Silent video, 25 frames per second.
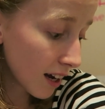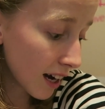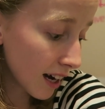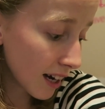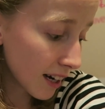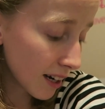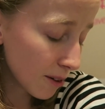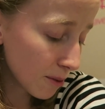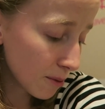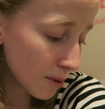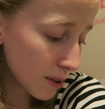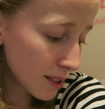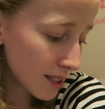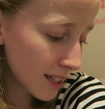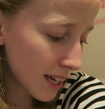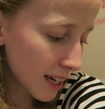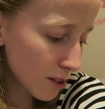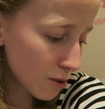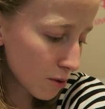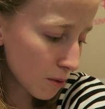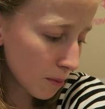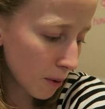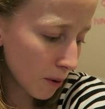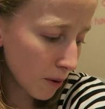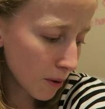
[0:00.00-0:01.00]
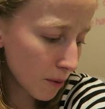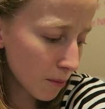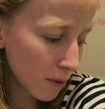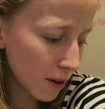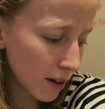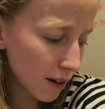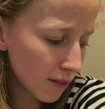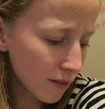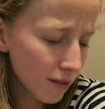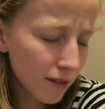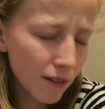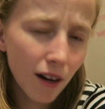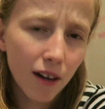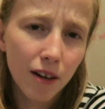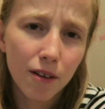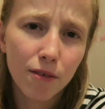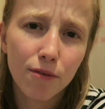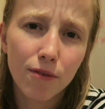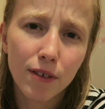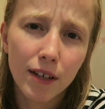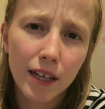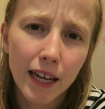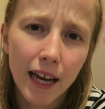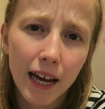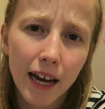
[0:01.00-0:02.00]
And I always get to a point where I kind of
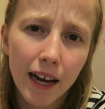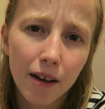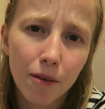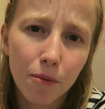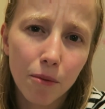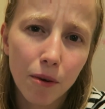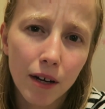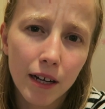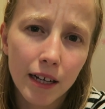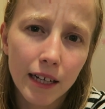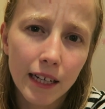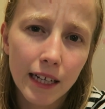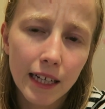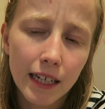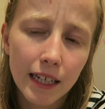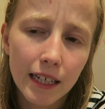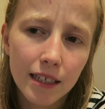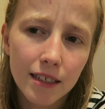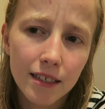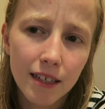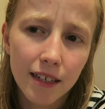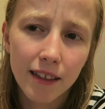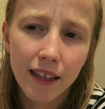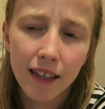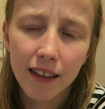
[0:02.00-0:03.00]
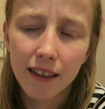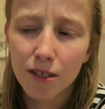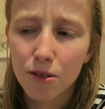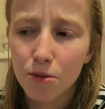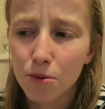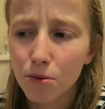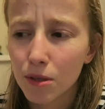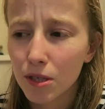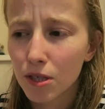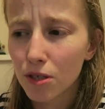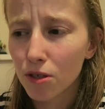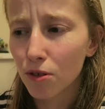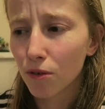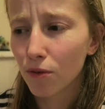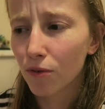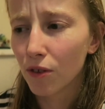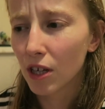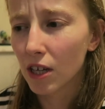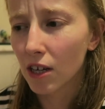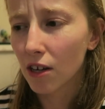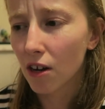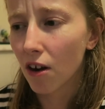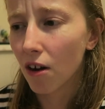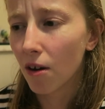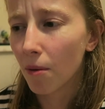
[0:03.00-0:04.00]
forget what I need, and then there's always stuff
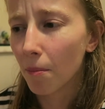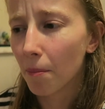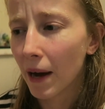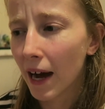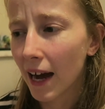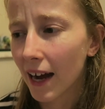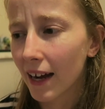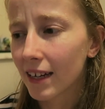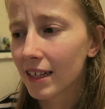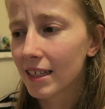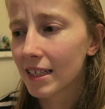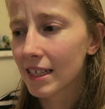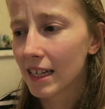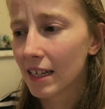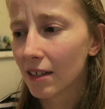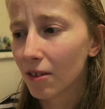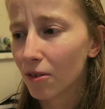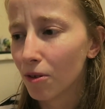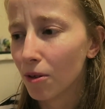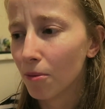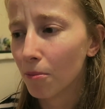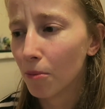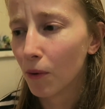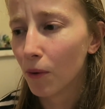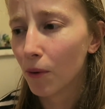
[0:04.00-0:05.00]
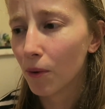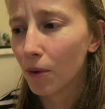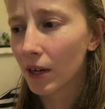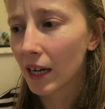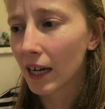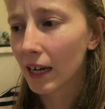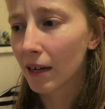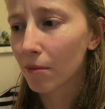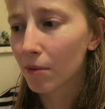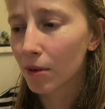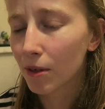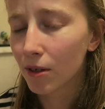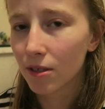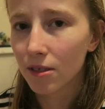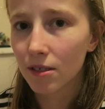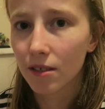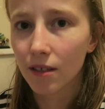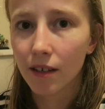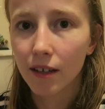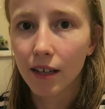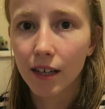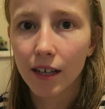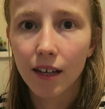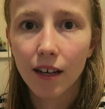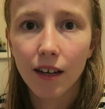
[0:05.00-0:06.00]
that you can't pack till the morning because
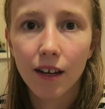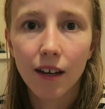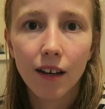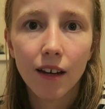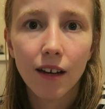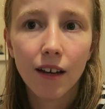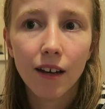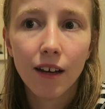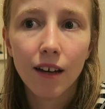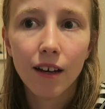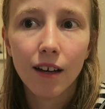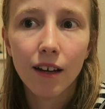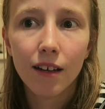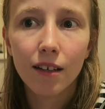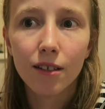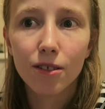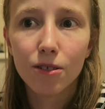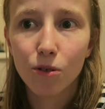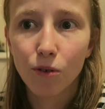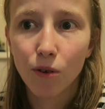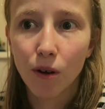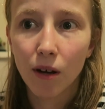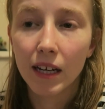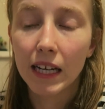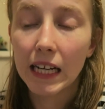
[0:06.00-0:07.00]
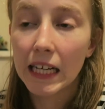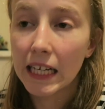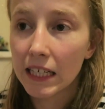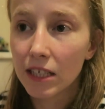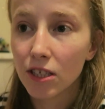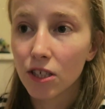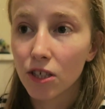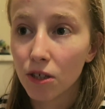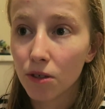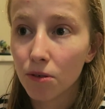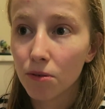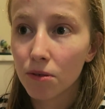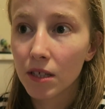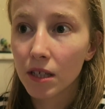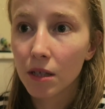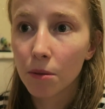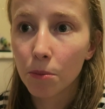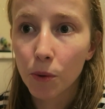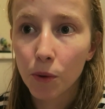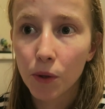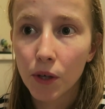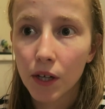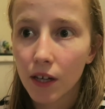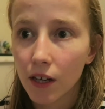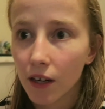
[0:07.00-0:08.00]
like stuff I need to use in the
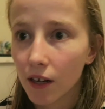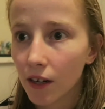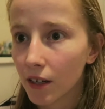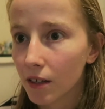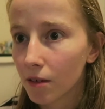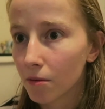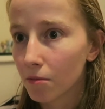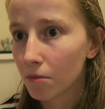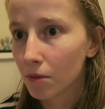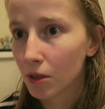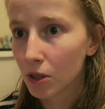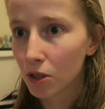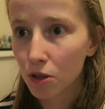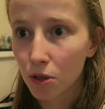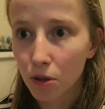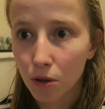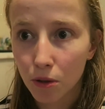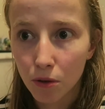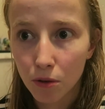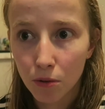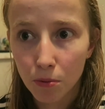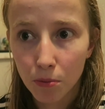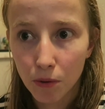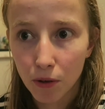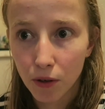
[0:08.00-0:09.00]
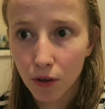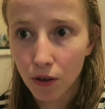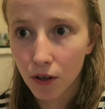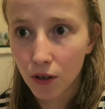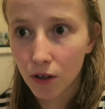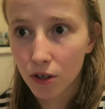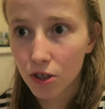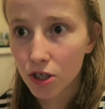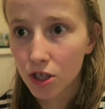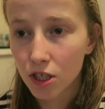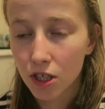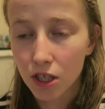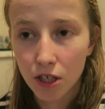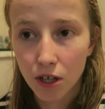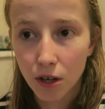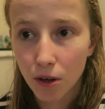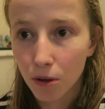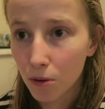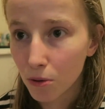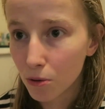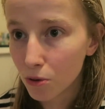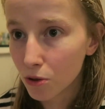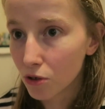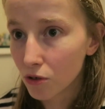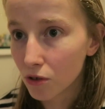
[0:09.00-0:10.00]
morning, like my toothbrush,
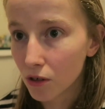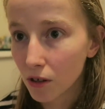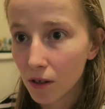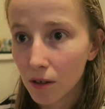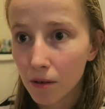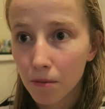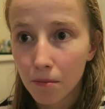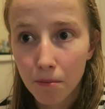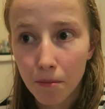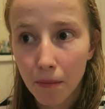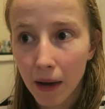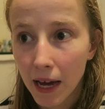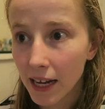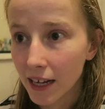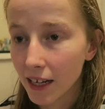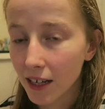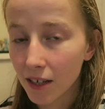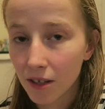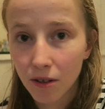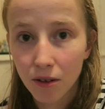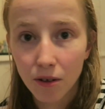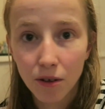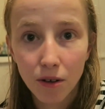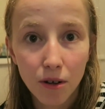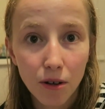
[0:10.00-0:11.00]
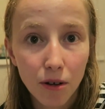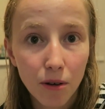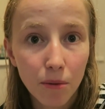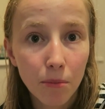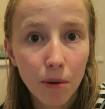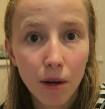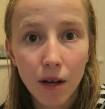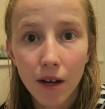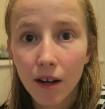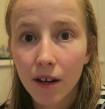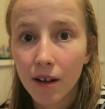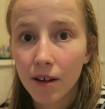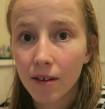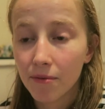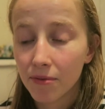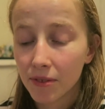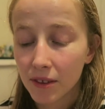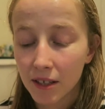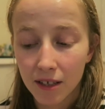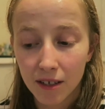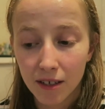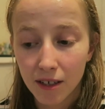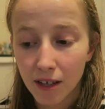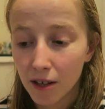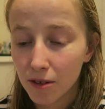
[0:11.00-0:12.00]
deodorant, makeup,
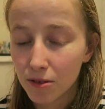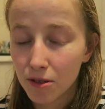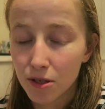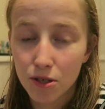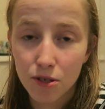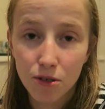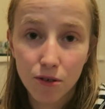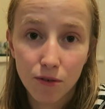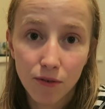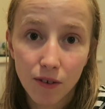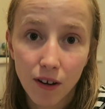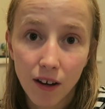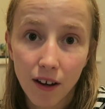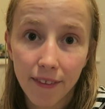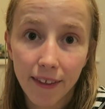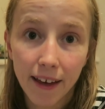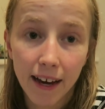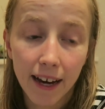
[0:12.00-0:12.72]
loads of stuff like